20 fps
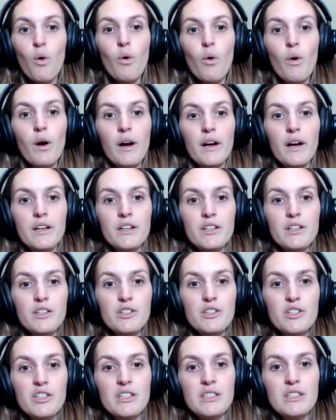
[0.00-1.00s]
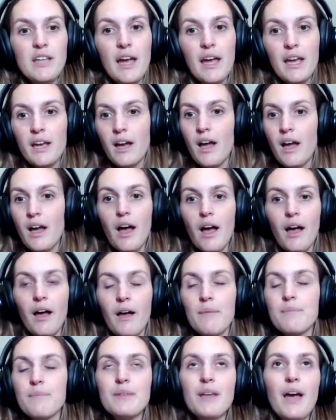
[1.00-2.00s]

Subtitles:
Or she's like a